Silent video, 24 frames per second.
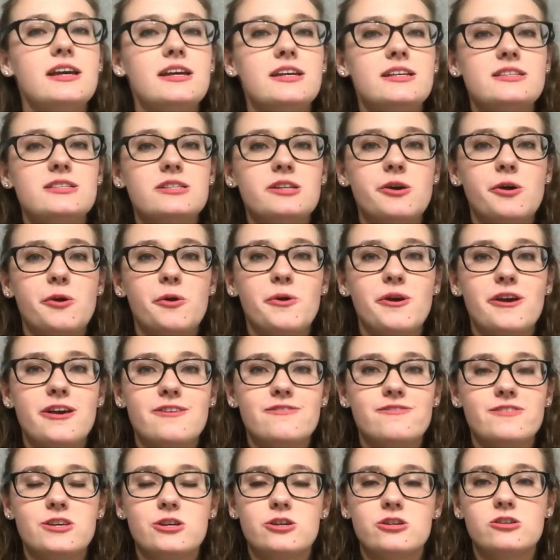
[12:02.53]
So
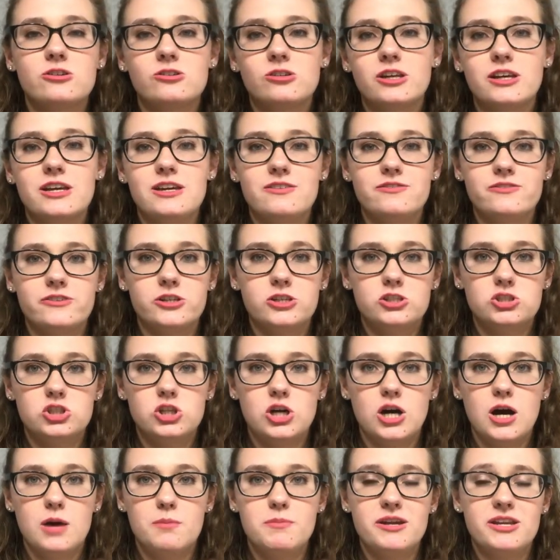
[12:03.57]
if you're looking for a
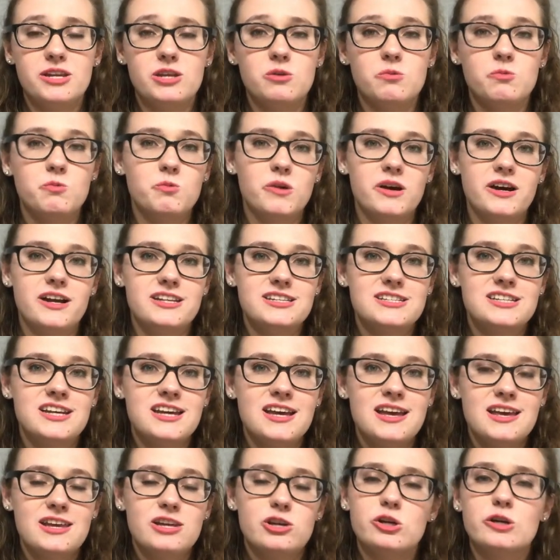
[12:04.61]
job and you want
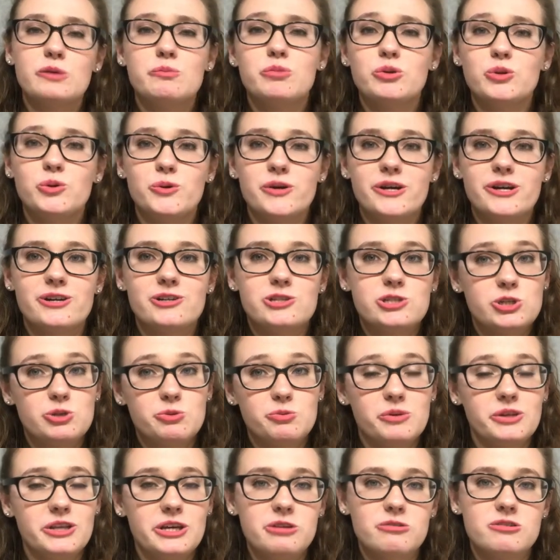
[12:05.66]
your employer to
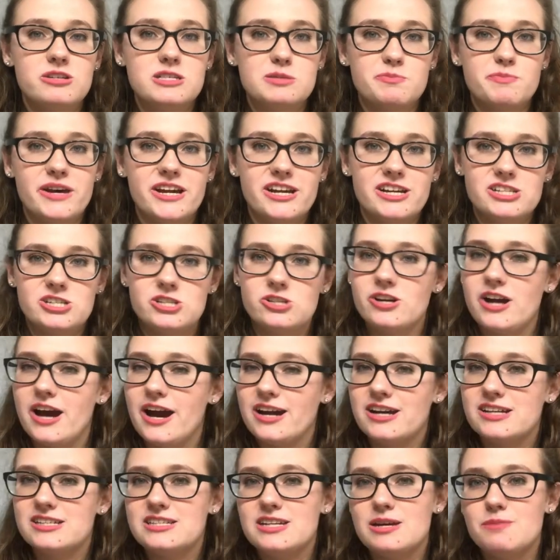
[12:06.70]
really respect your
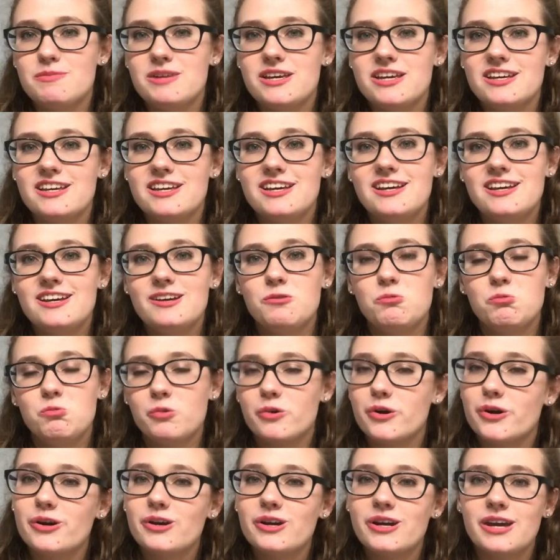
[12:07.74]
academic
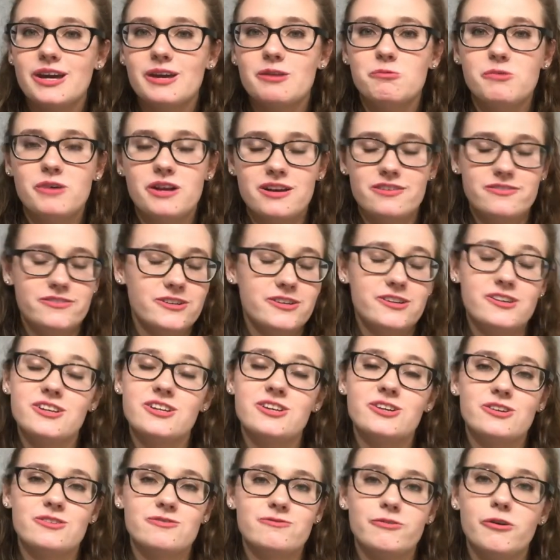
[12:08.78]
work and whatever
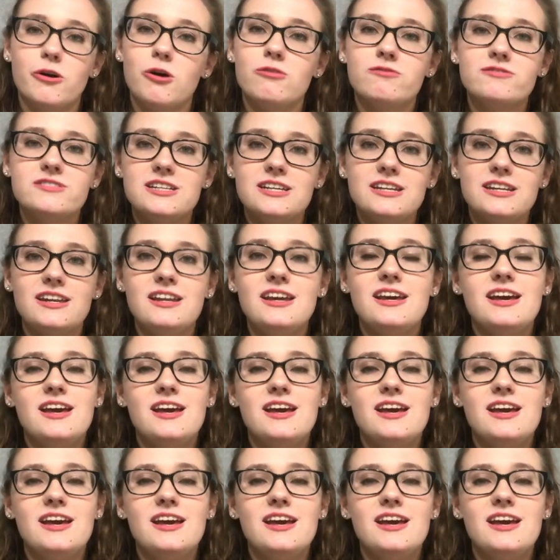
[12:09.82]
you're involved in,